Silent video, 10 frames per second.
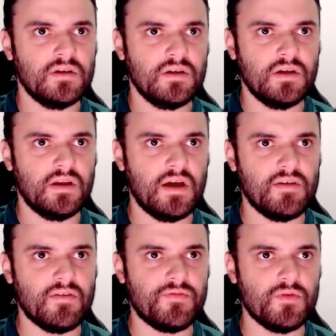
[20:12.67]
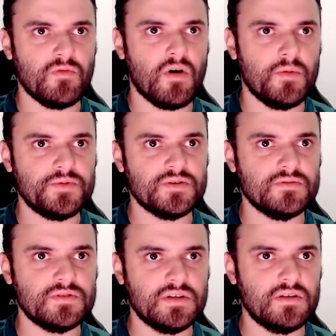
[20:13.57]
And I have a few
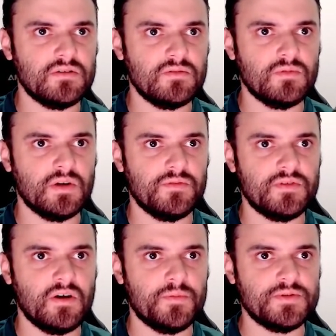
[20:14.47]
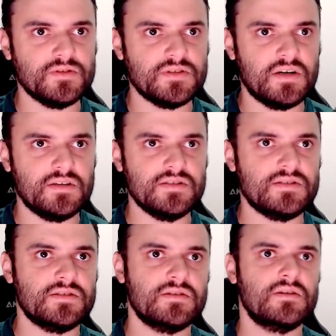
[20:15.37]
options. And one of the options are
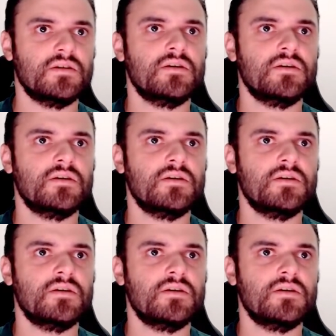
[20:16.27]
these